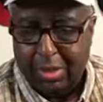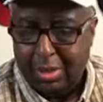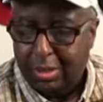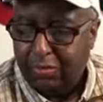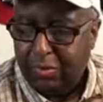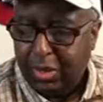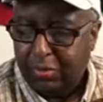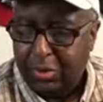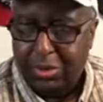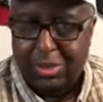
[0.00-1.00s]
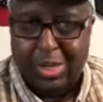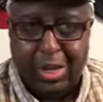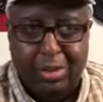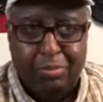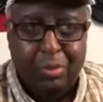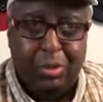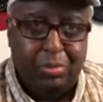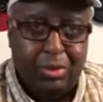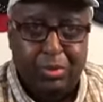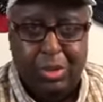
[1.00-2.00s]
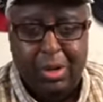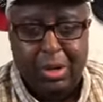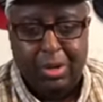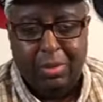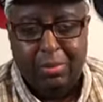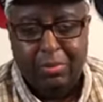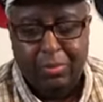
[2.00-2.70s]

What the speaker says: The flavors stayed pretty much where they are.